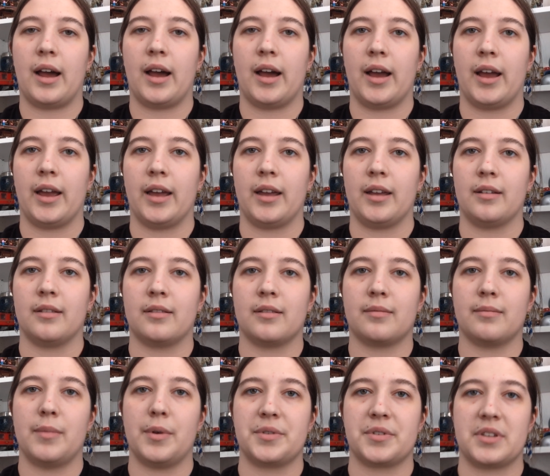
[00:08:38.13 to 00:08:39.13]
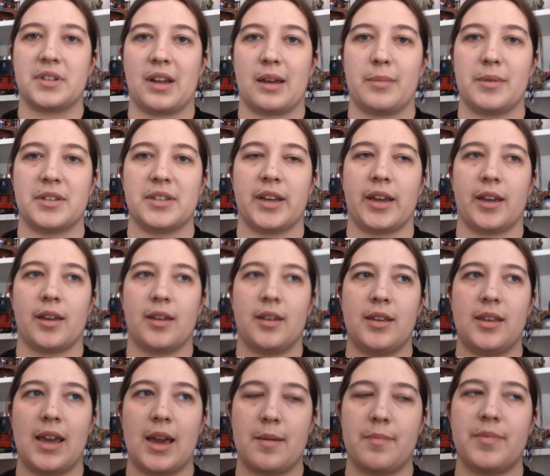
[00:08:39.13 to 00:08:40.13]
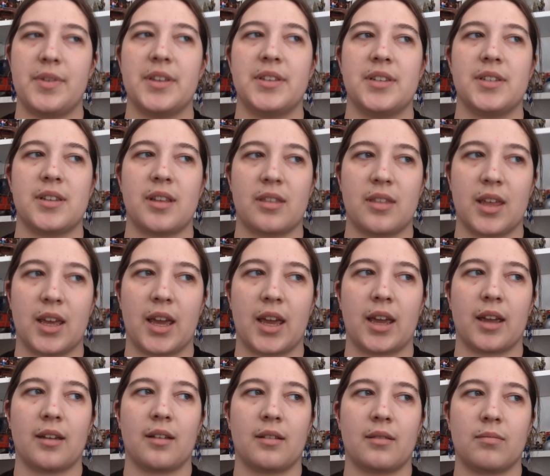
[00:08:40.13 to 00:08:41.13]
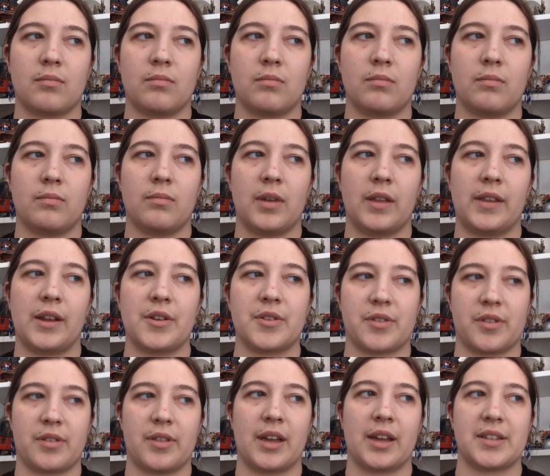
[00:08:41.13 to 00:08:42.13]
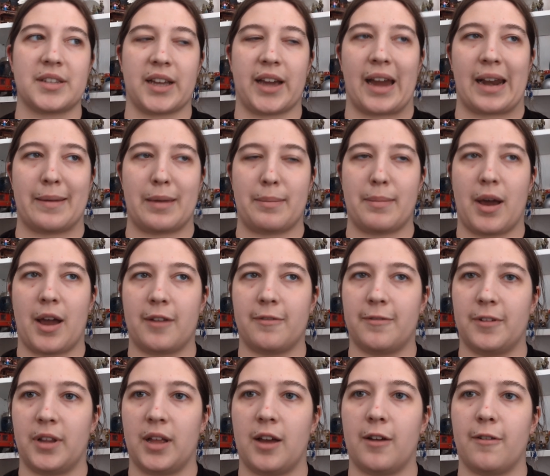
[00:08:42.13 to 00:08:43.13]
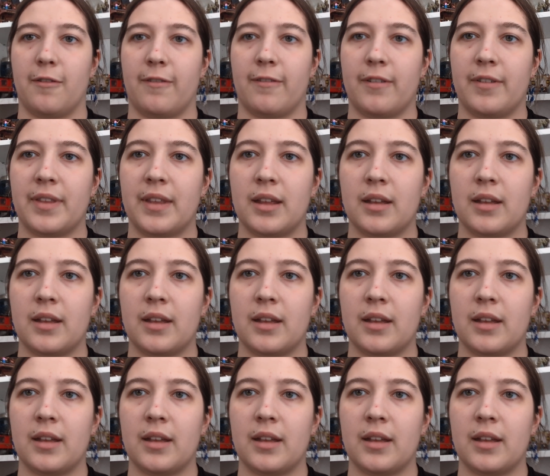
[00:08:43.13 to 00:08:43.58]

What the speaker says: I Most of the time it's like, yep, this is a thing, and here's the things I gotta be mindful of.